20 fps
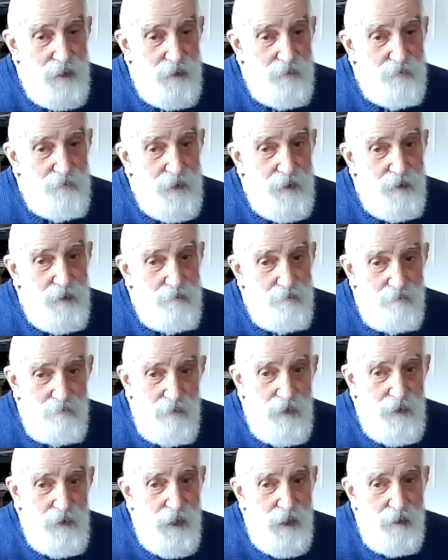every
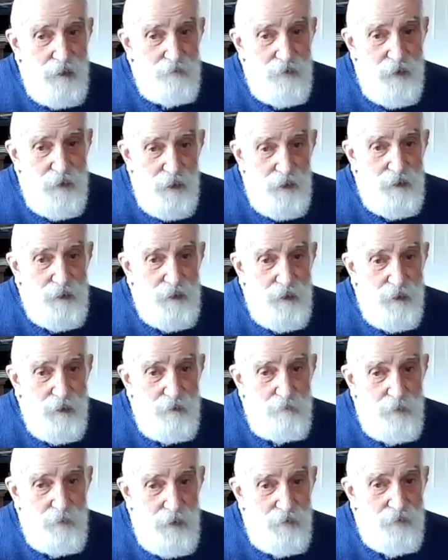grain of dust is
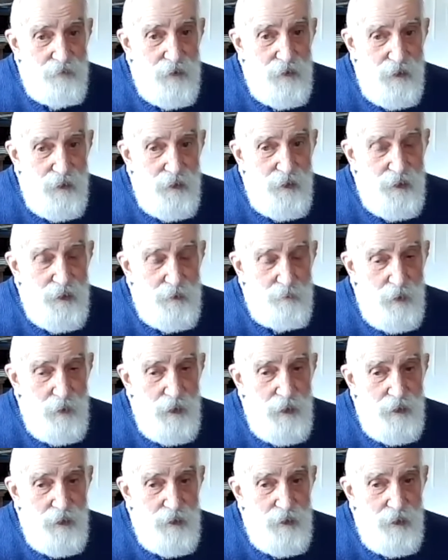perfect in its
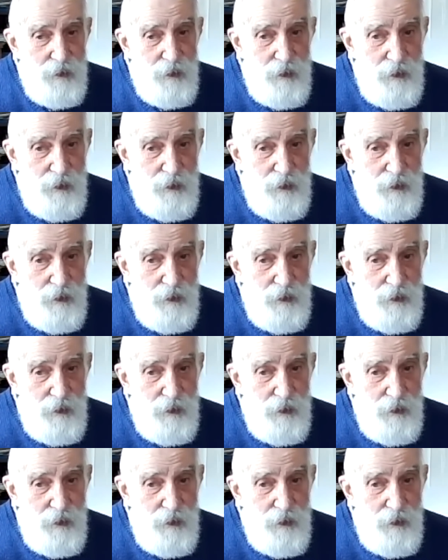place,